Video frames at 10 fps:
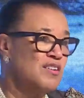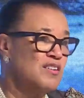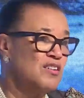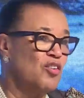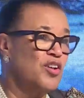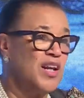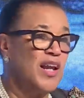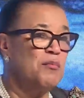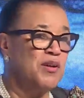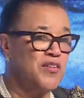on
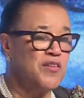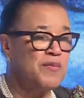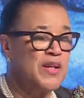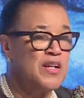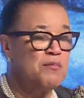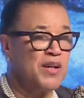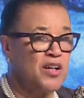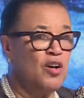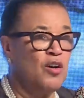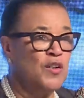climate,
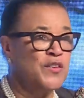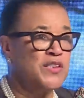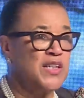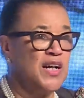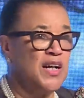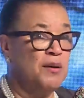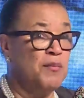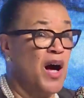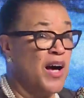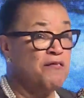because
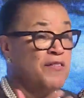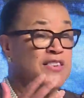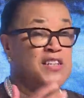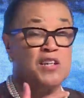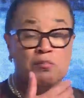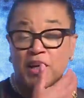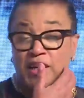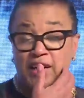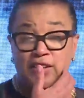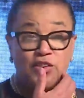I visited my
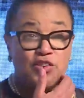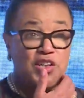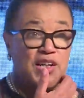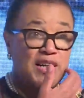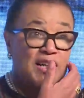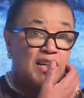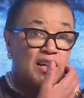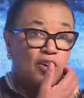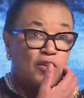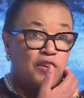country
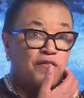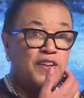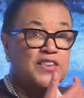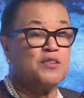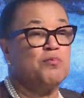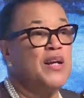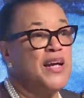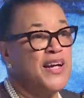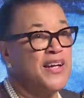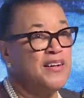on the first
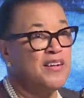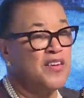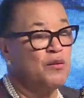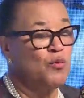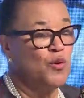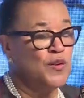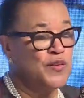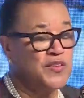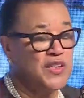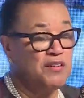plane that
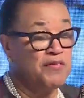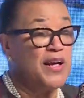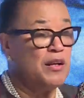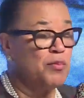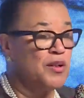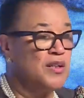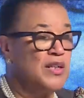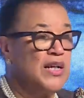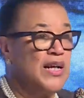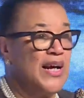was available,
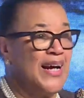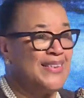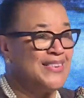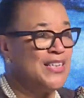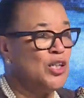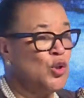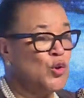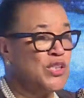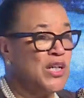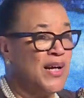and it
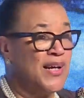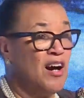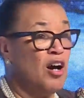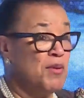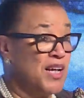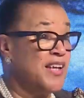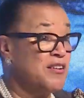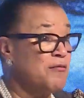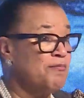looked like Armageddon.